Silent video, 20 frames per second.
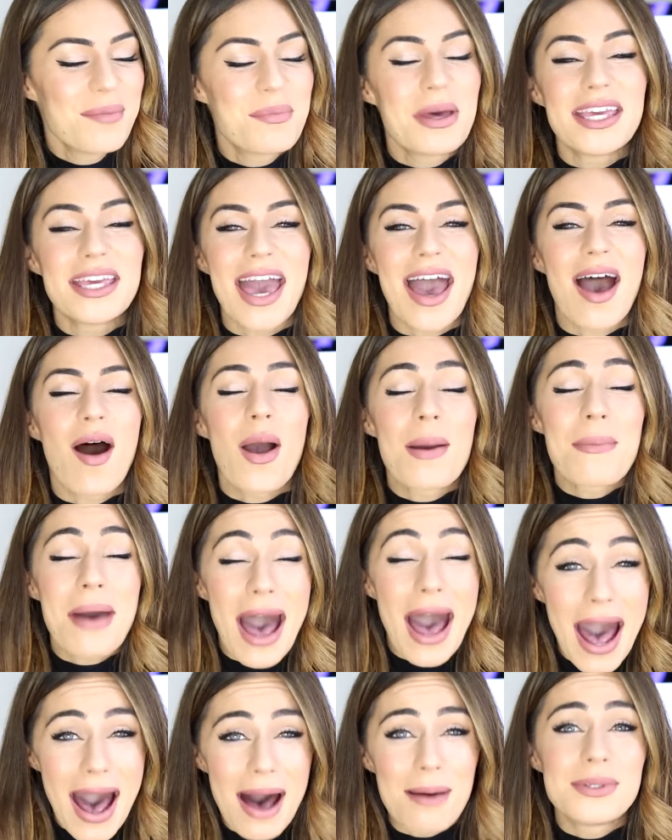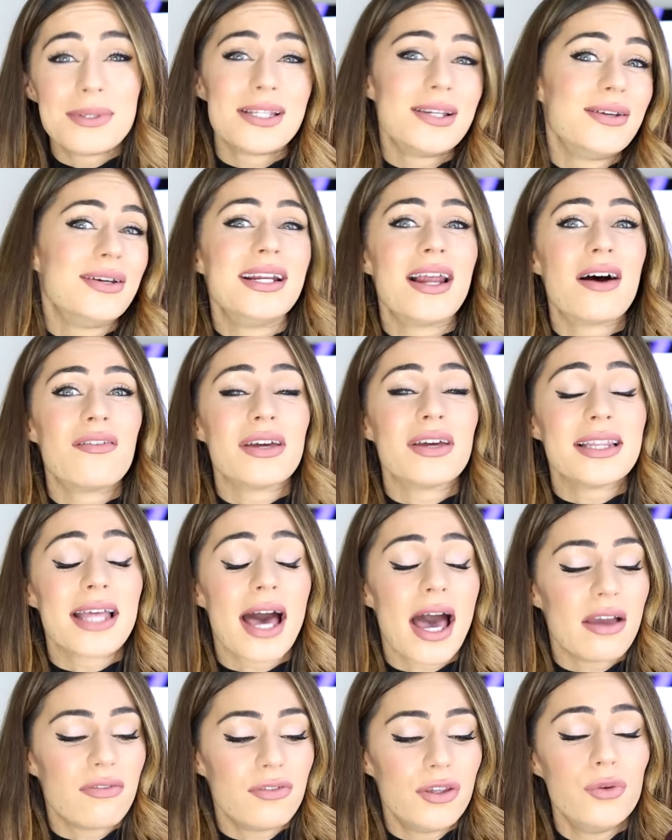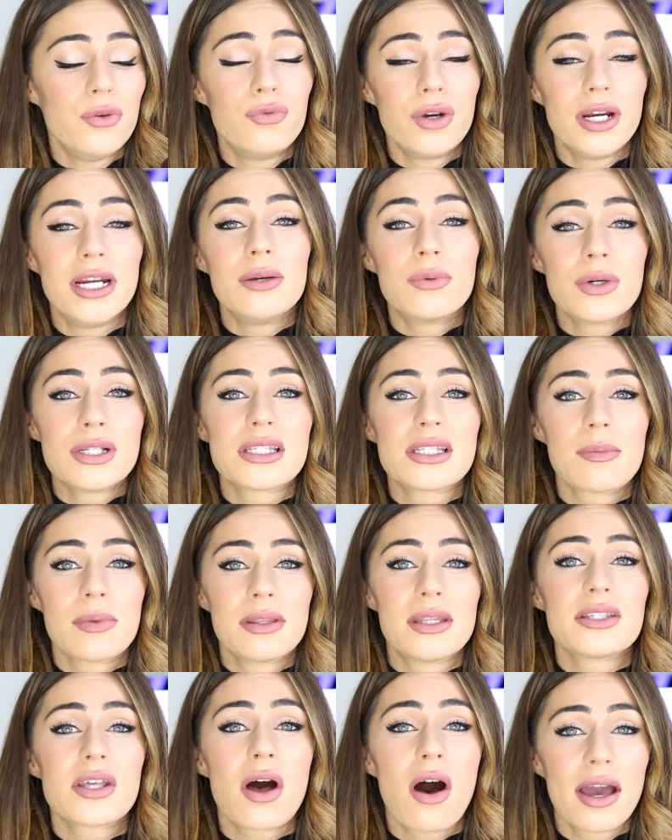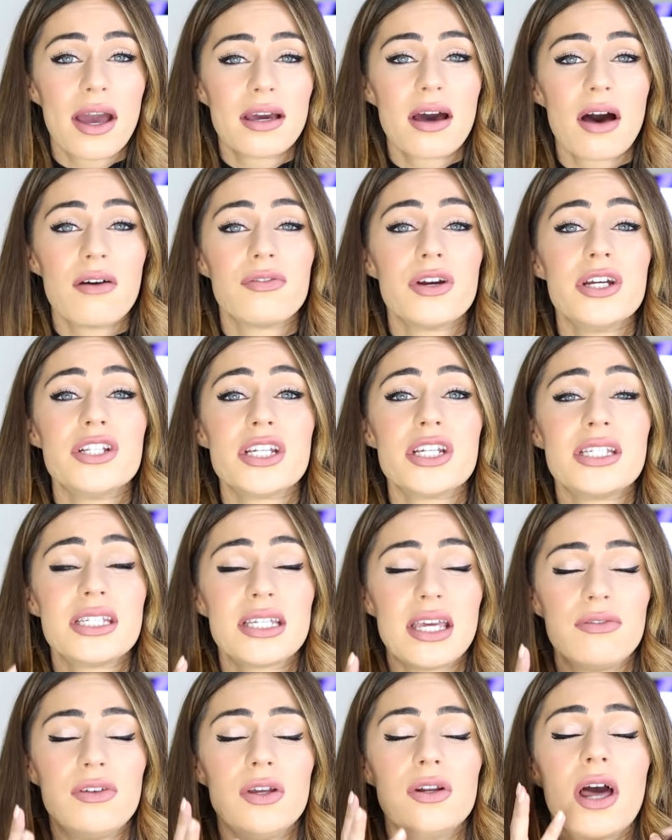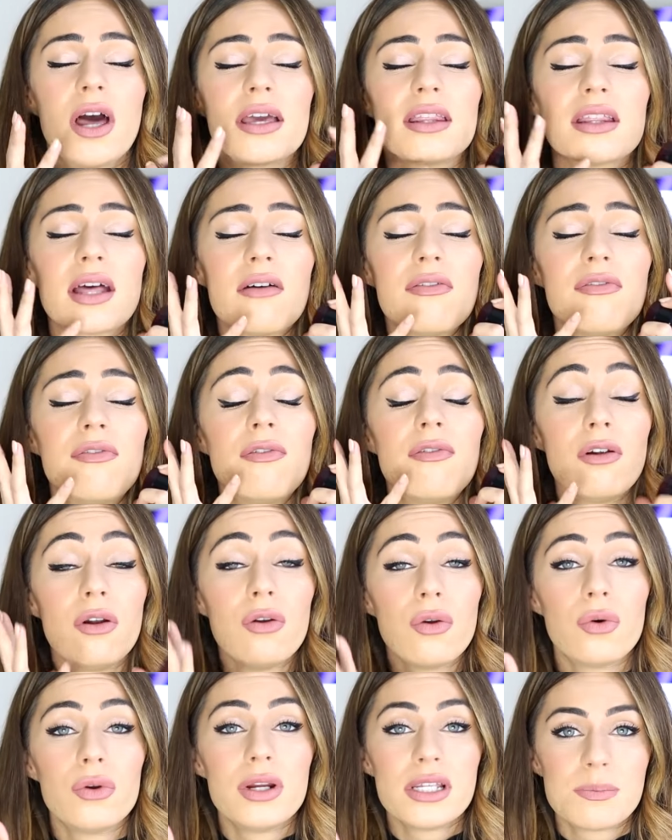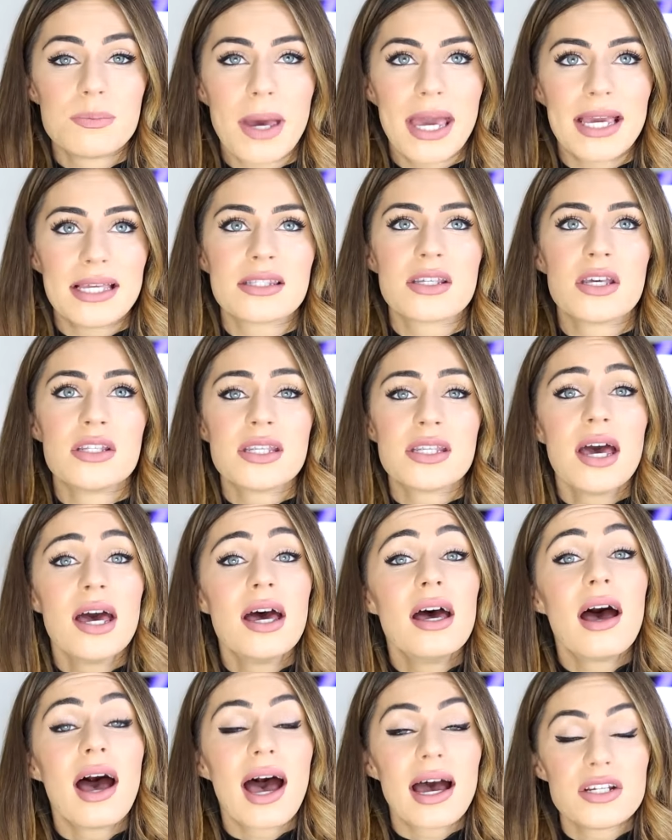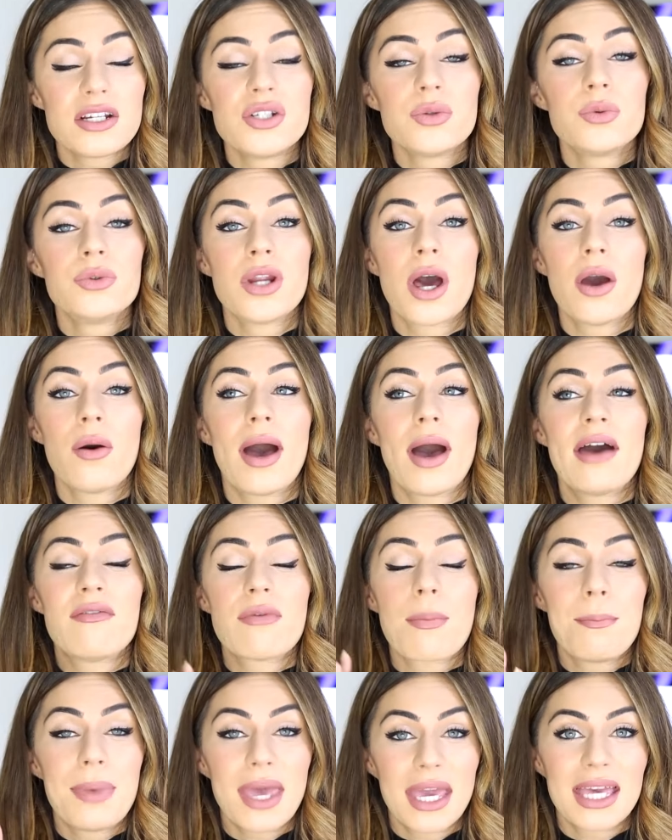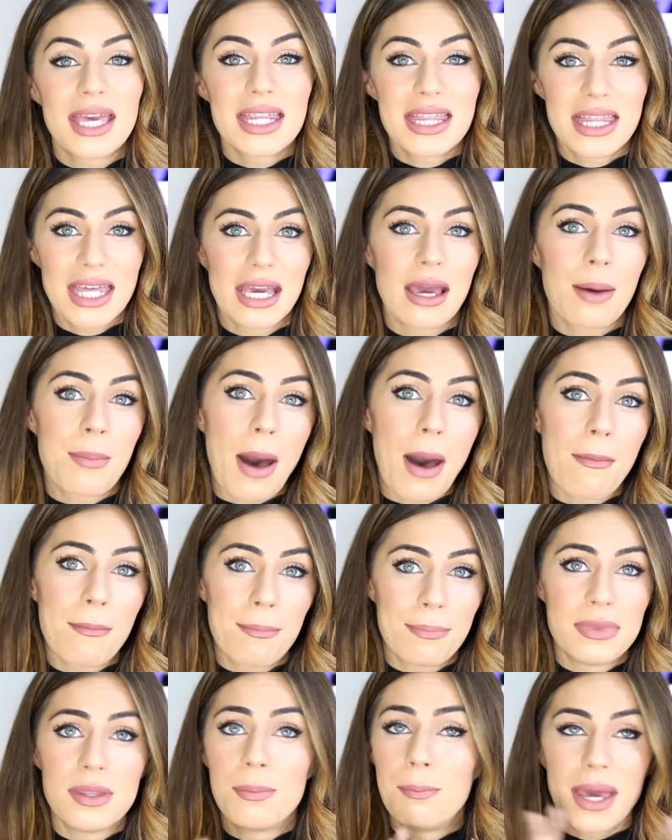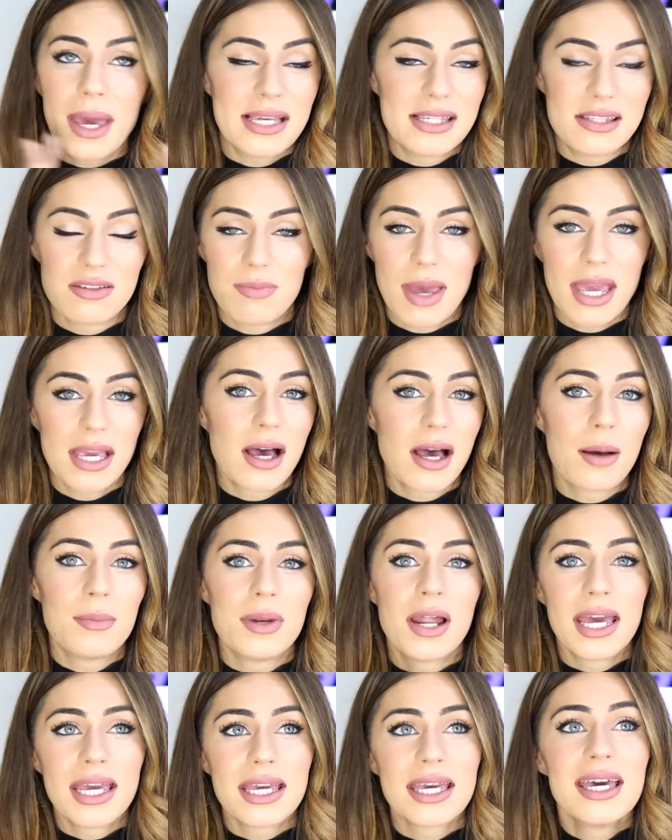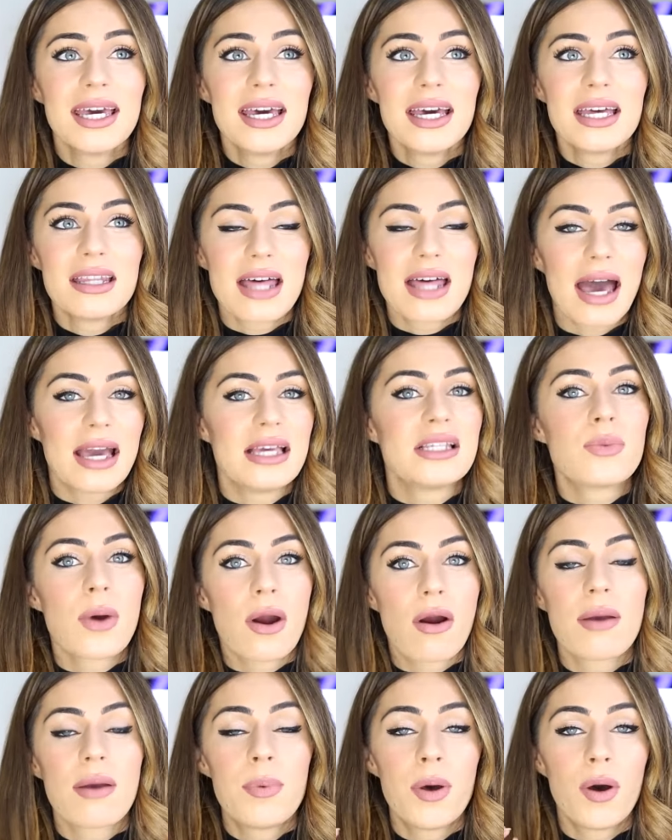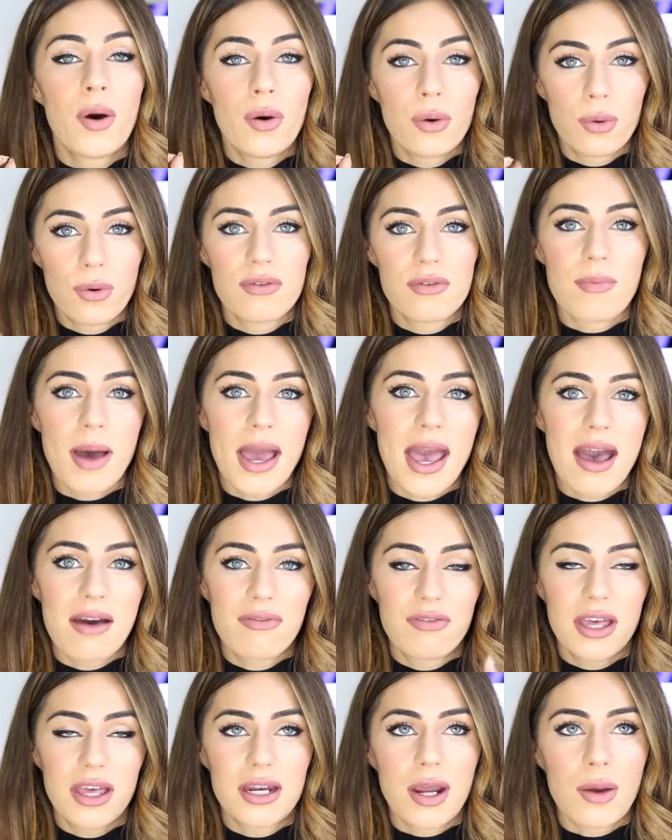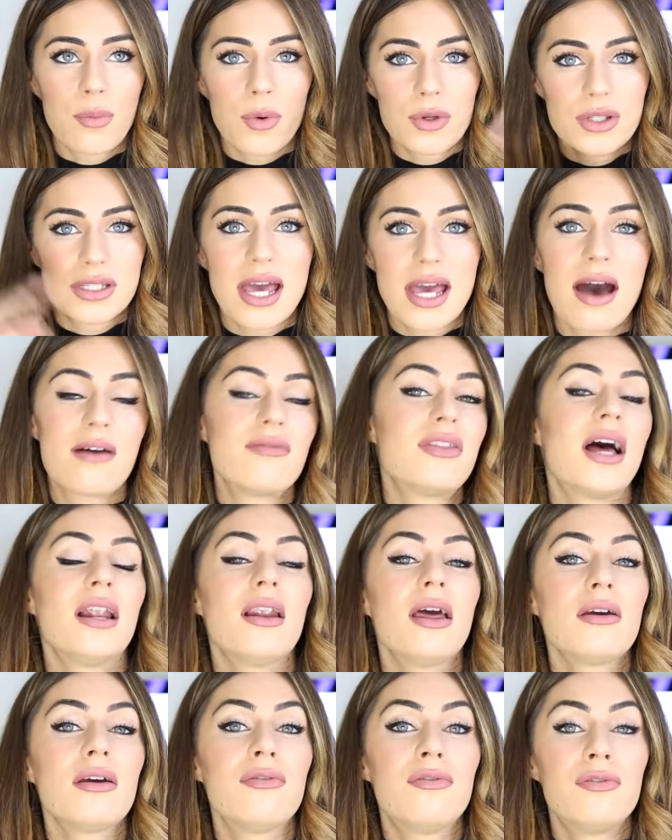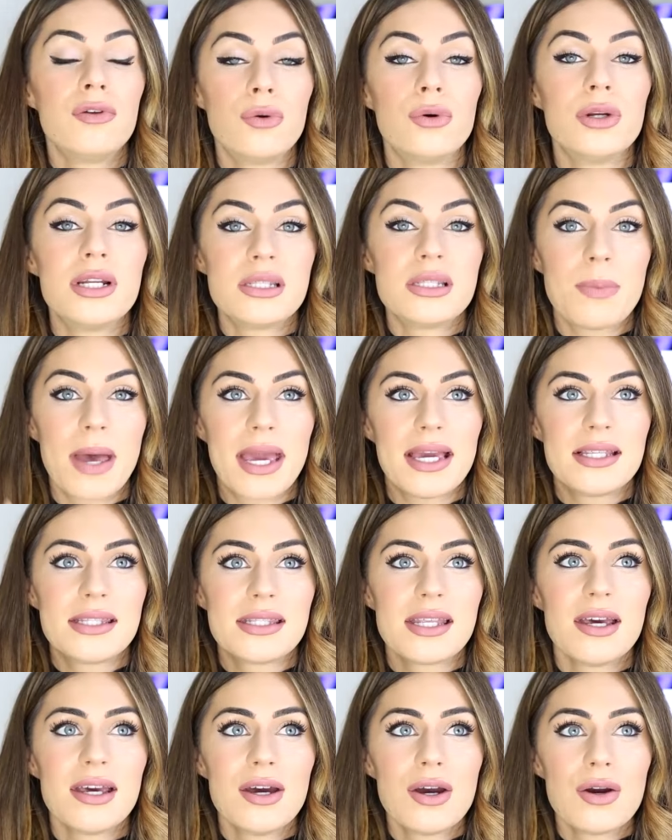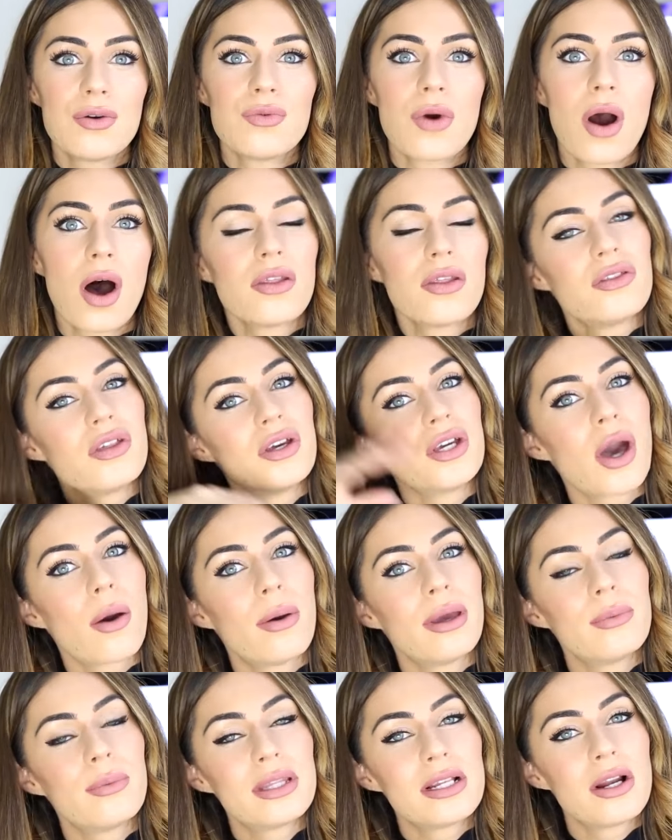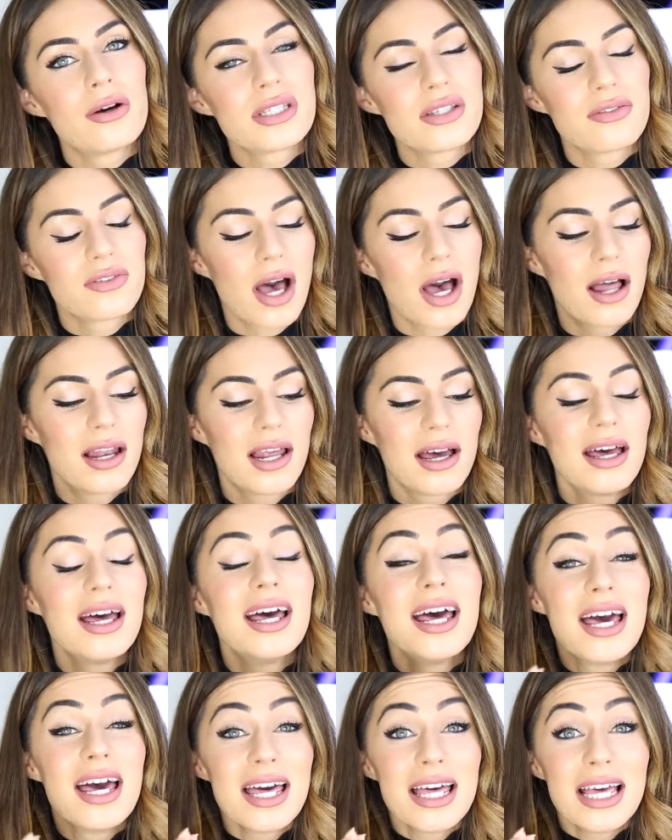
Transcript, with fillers: But yeah, I'm absolutely loving that. If you really want something that's high coverage and to give you like that flawless base, because as you all know, I have a big thing about the base of makeup. Like that is where I put all of my effort in. I want to have that like flawless base rather than going with lots of colour.